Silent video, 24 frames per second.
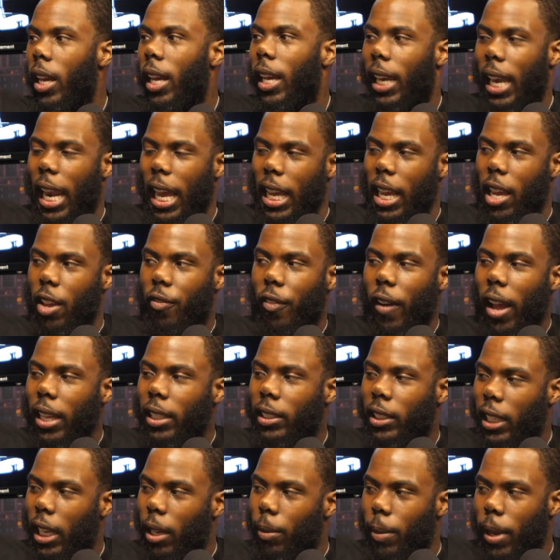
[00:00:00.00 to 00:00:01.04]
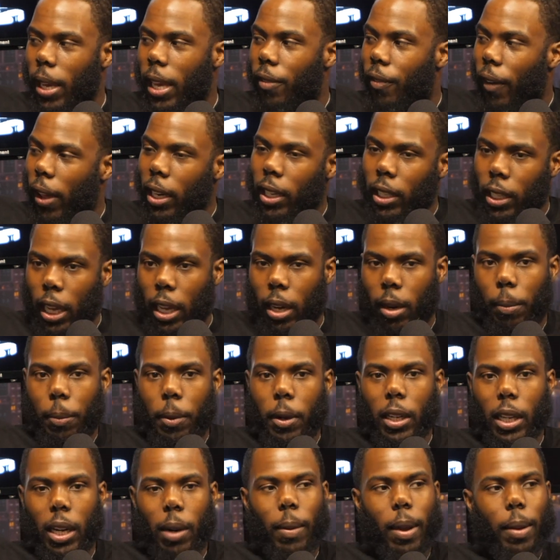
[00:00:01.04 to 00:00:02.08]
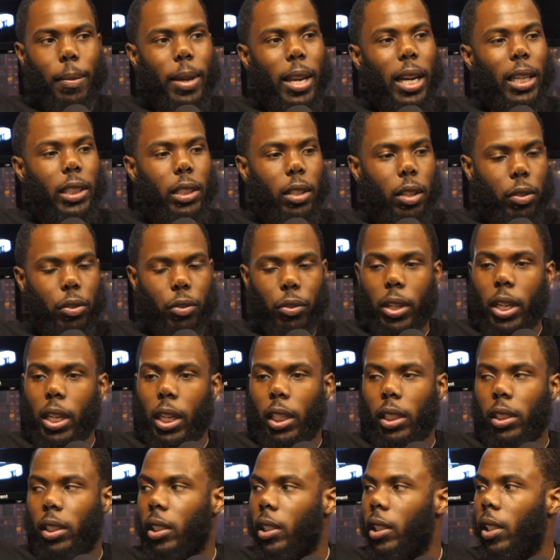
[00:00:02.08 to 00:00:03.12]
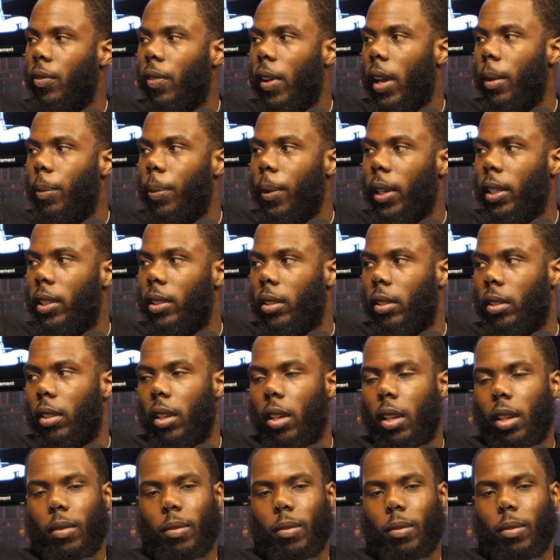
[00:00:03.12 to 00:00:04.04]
Like if I say, man, if I look at a book and I'm like, man, that shit 365 pages.